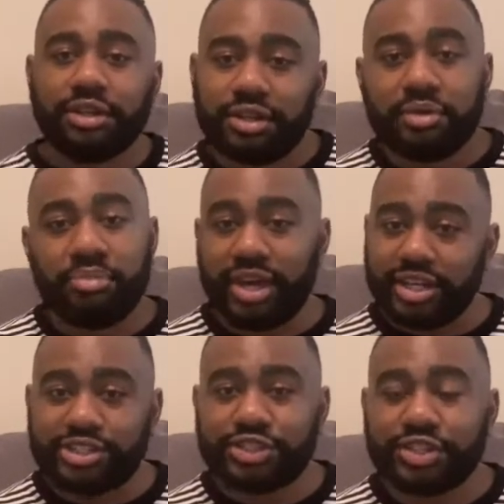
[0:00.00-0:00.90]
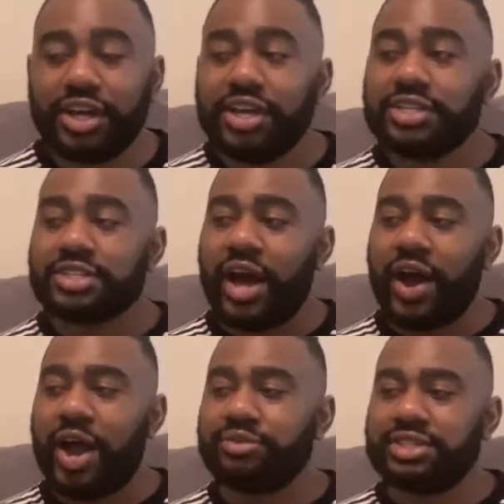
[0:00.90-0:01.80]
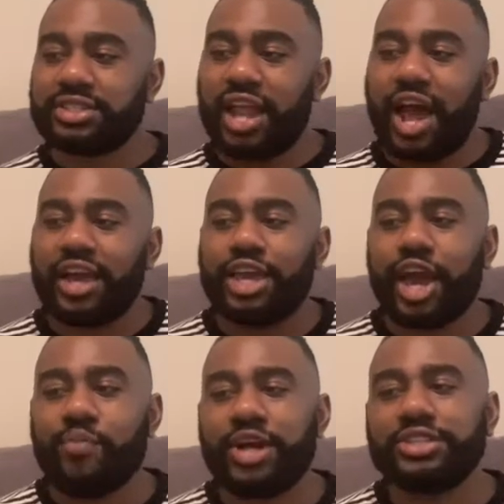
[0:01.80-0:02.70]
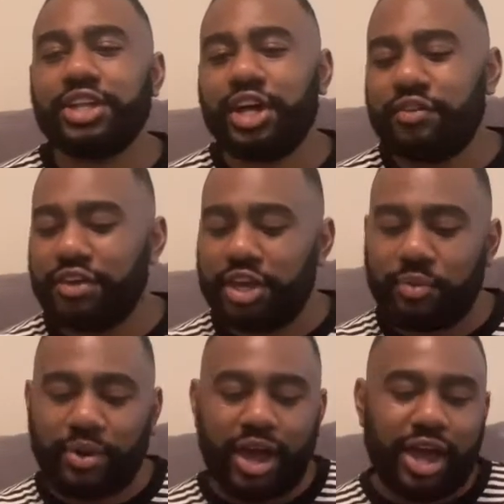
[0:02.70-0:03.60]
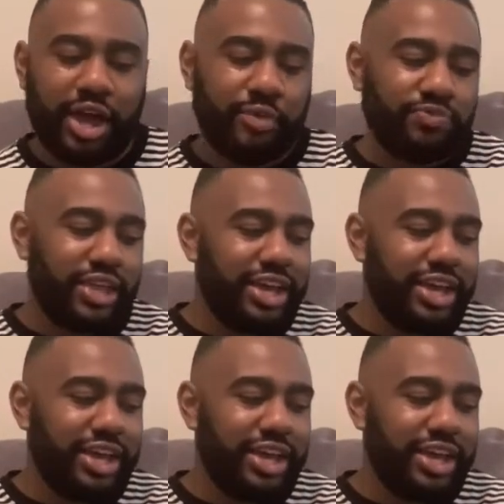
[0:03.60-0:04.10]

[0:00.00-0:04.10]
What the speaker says: Bitch. So, I'm just like, yeah, I'm watching Love and Hip Hop.